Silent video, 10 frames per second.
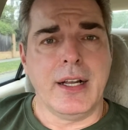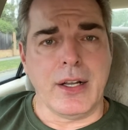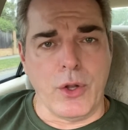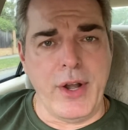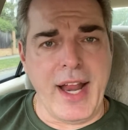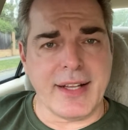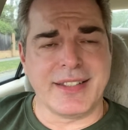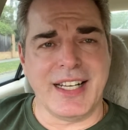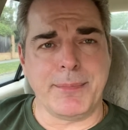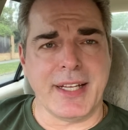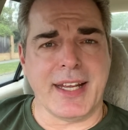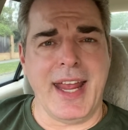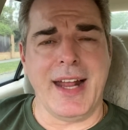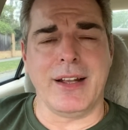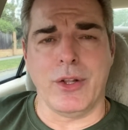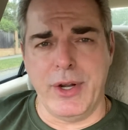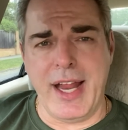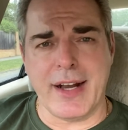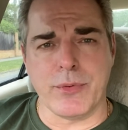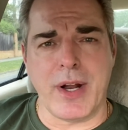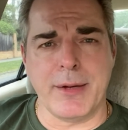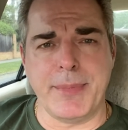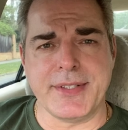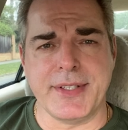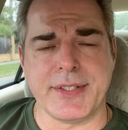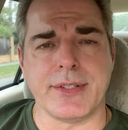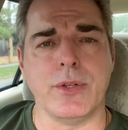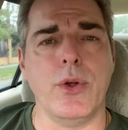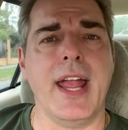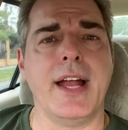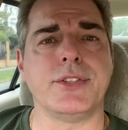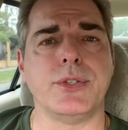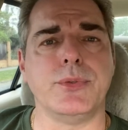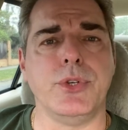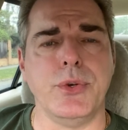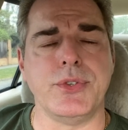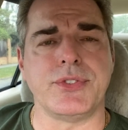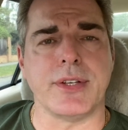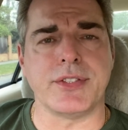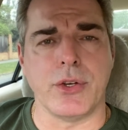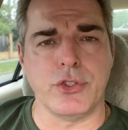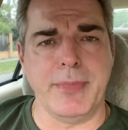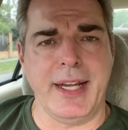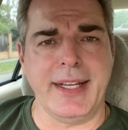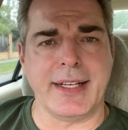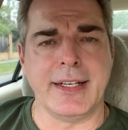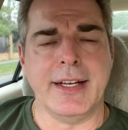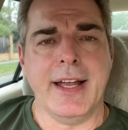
Learn how to set up an account, learn how to run a business, learn how to use social media